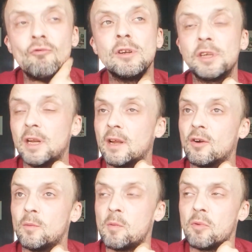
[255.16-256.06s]
originally
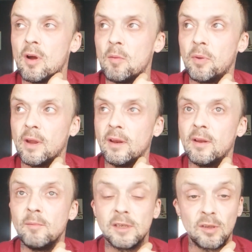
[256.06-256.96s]
I remember her being in
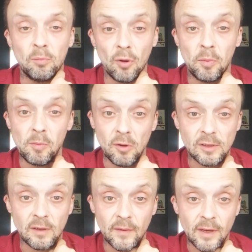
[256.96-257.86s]
the Mr. Blobby
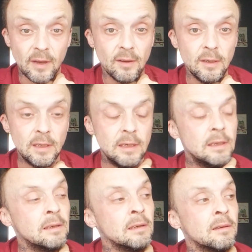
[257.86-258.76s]
music video.
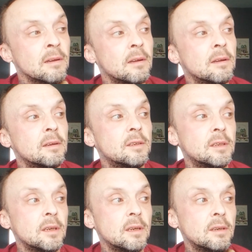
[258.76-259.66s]

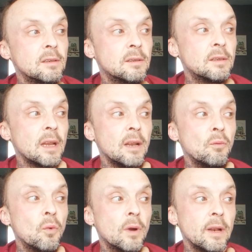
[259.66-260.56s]
She's
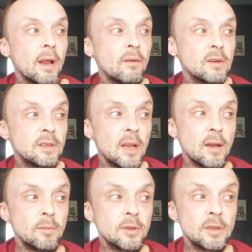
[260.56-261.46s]
seen walking down the
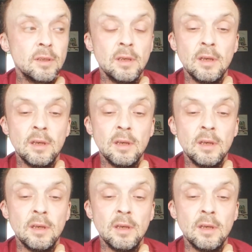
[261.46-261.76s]
steps